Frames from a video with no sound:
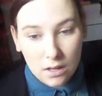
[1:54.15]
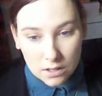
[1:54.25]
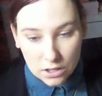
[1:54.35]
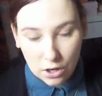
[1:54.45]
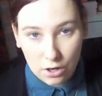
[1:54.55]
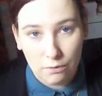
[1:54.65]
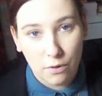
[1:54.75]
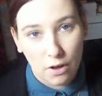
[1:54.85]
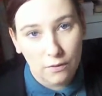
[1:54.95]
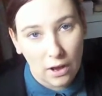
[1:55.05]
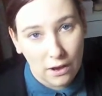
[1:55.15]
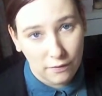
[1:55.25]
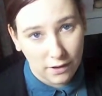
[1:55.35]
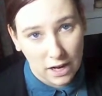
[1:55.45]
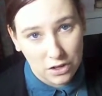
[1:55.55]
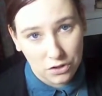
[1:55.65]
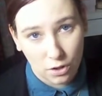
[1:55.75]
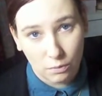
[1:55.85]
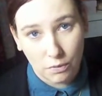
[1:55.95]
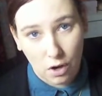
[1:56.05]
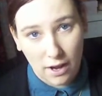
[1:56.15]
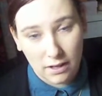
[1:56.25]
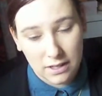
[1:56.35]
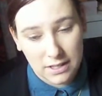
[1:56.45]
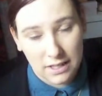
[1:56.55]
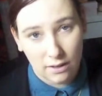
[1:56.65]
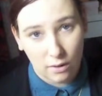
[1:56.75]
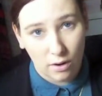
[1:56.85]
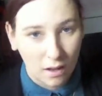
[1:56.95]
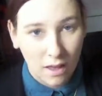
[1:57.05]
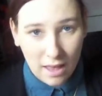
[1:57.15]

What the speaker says: So we've got our foundation on, we've got our concealer on,